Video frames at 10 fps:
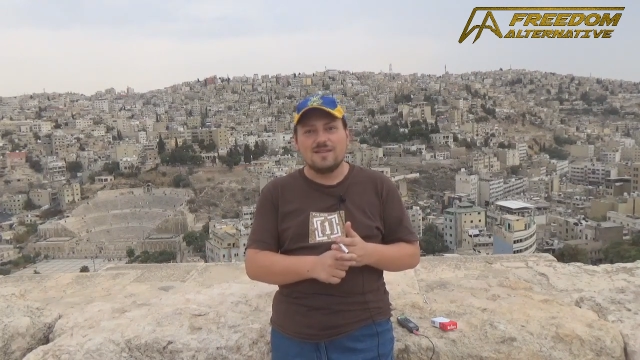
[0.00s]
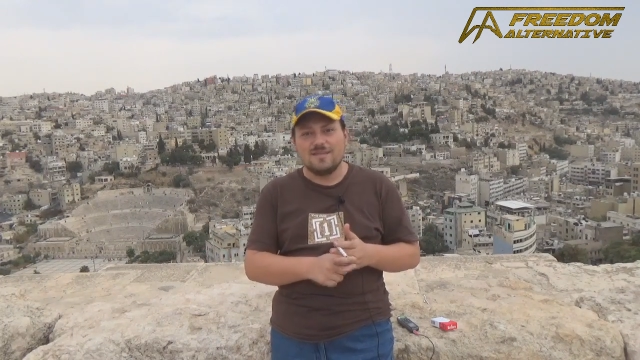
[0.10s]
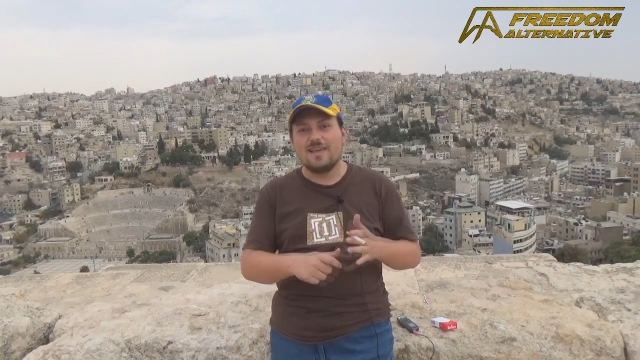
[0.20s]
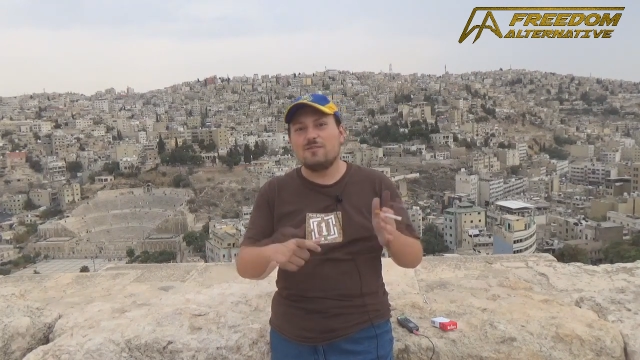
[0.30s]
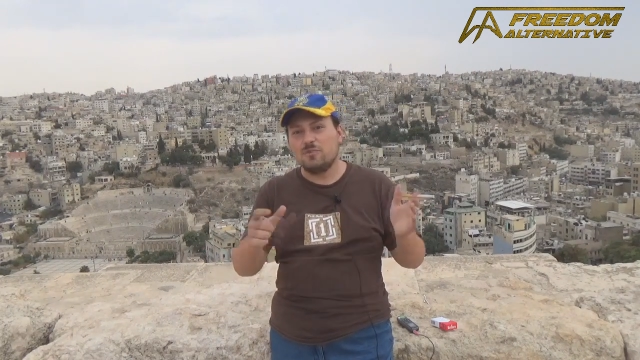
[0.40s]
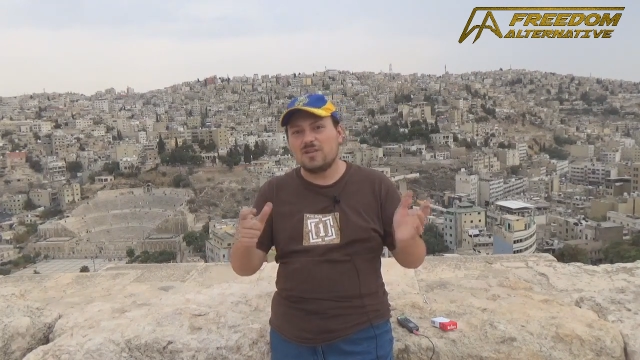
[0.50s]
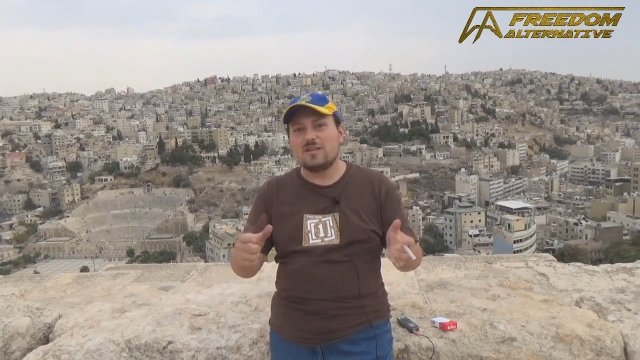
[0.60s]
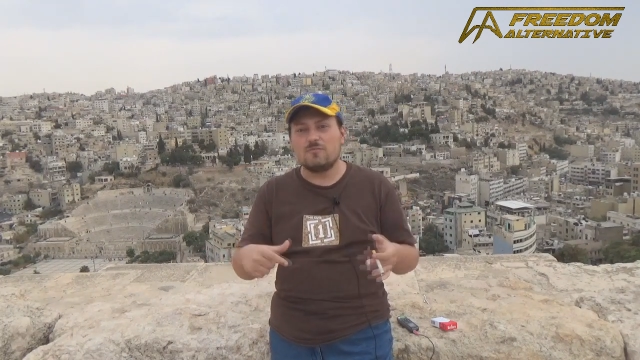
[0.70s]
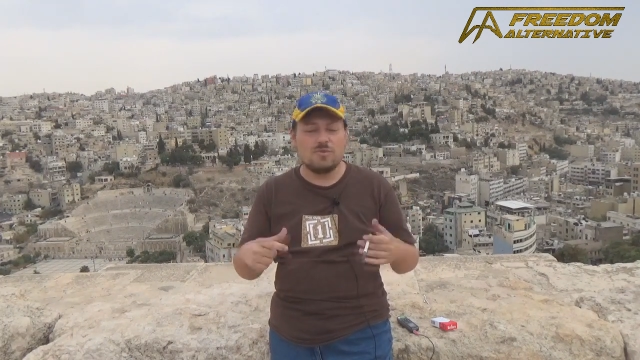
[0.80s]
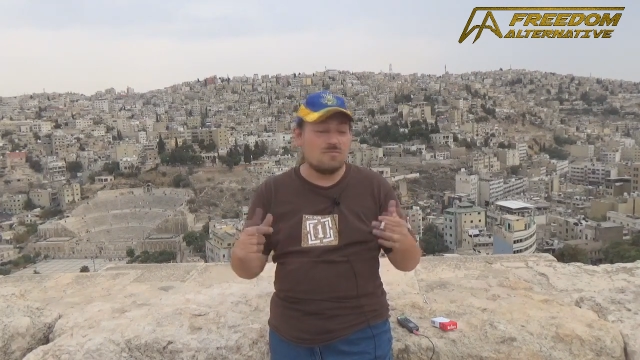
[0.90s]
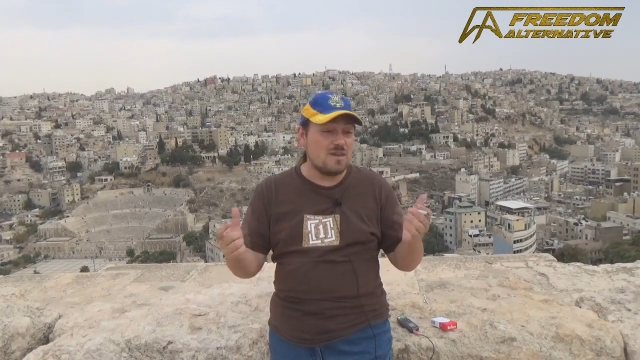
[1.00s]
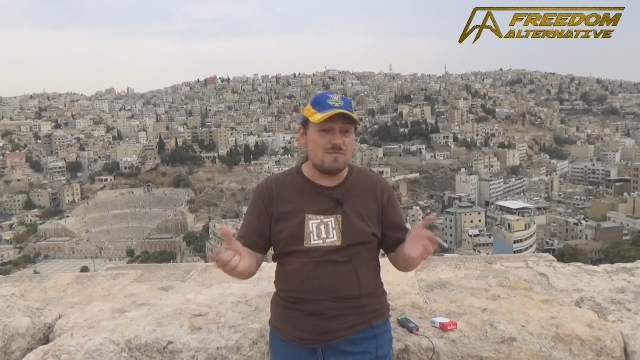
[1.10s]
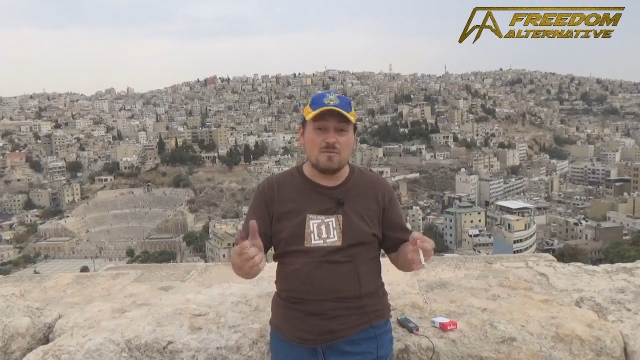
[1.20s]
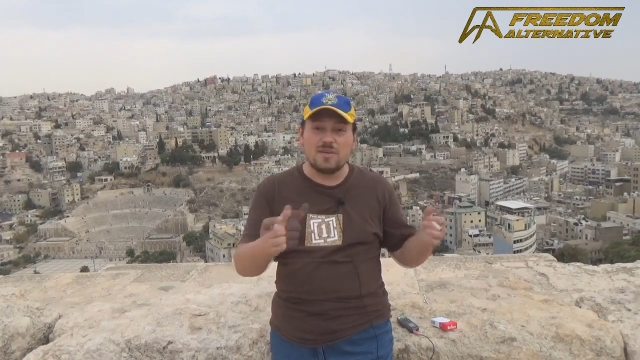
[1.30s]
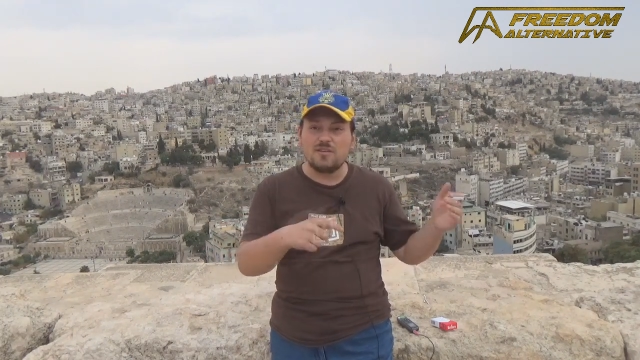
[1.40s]
then we'll, we
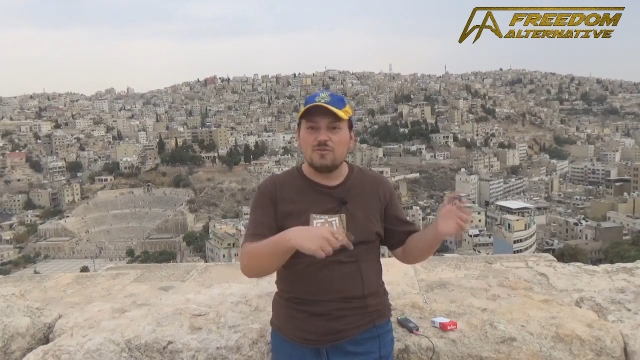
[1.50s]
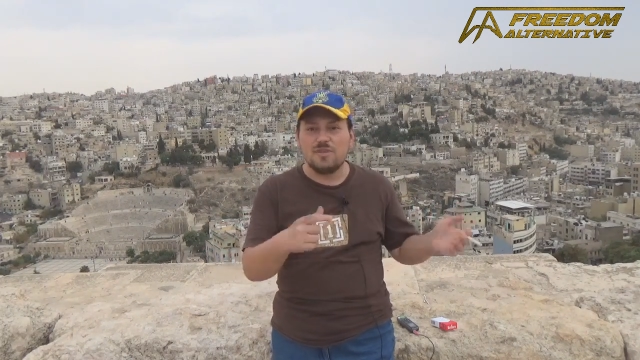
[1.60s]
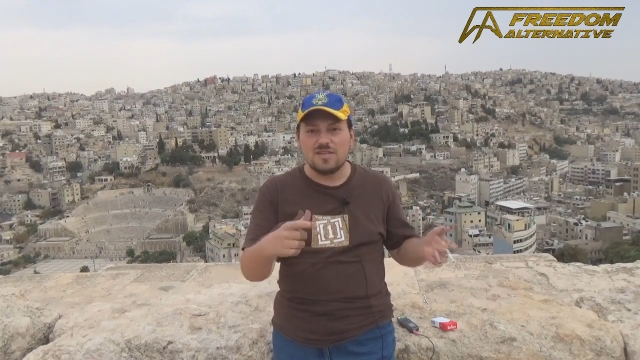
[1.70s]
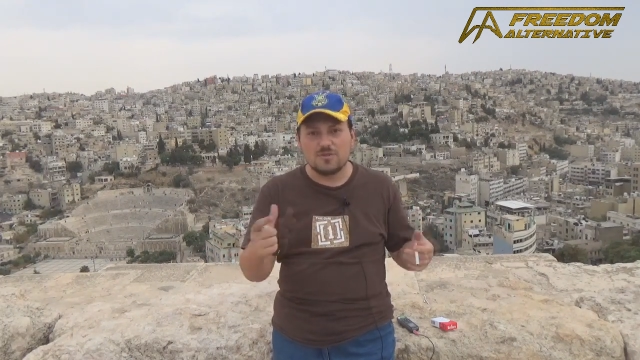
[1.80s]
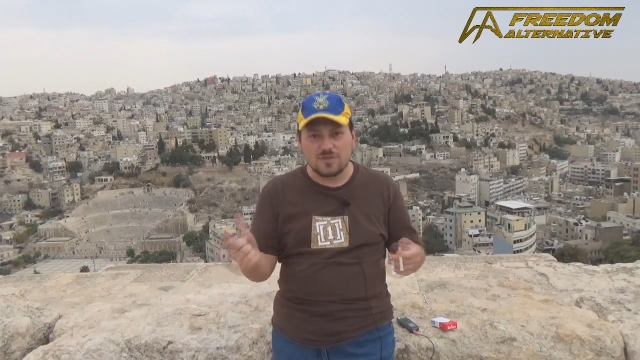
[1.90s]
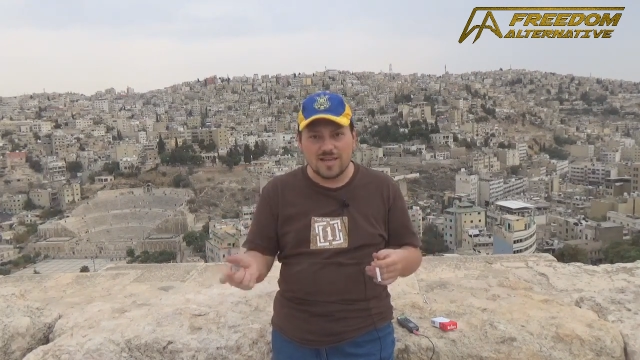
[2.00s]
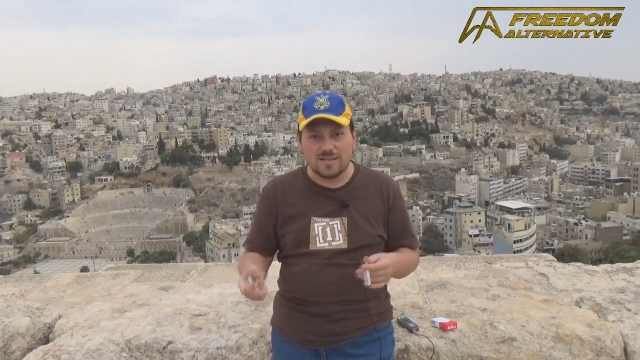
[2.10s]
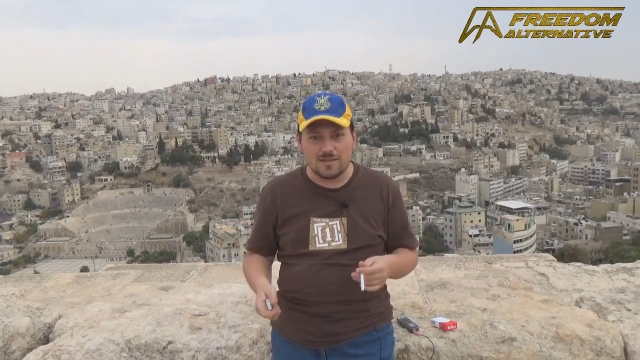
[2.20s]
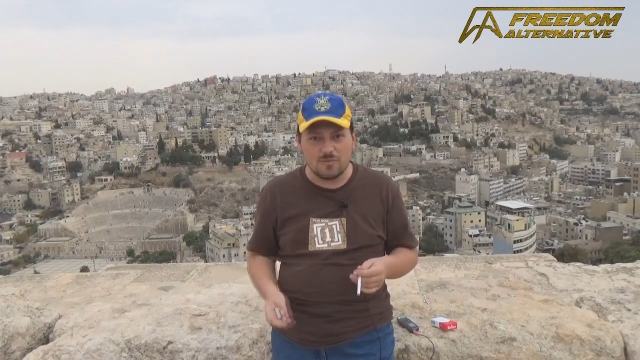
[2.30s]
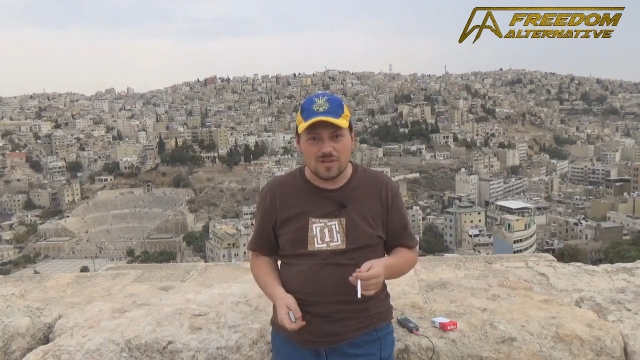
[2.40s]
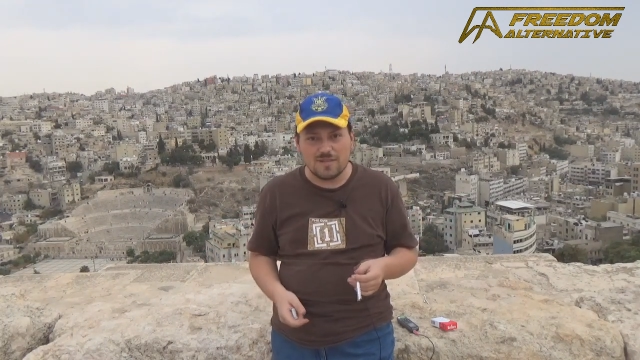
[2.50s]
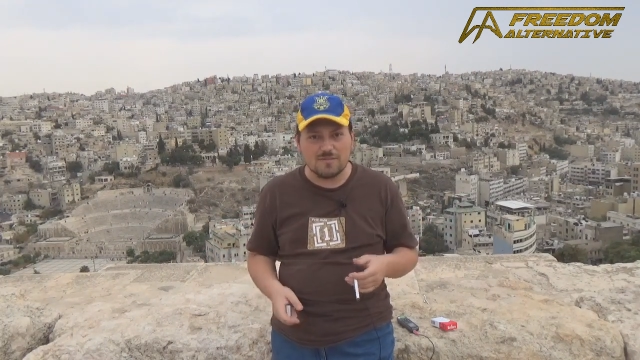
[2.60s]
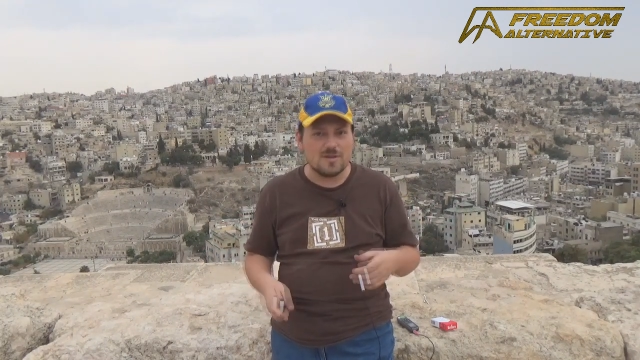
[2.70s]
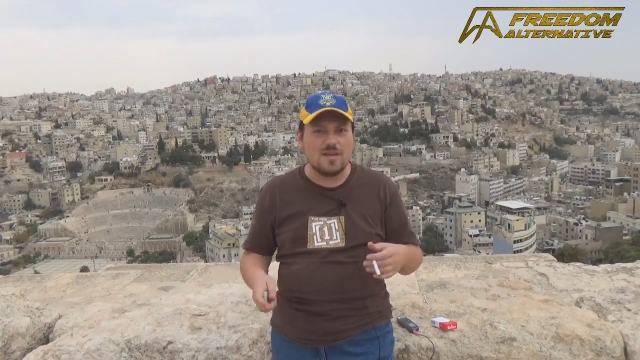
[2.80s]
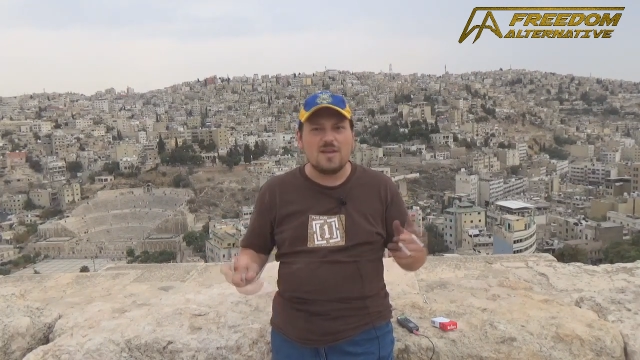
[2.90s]
maybe we can do this or that and whatever."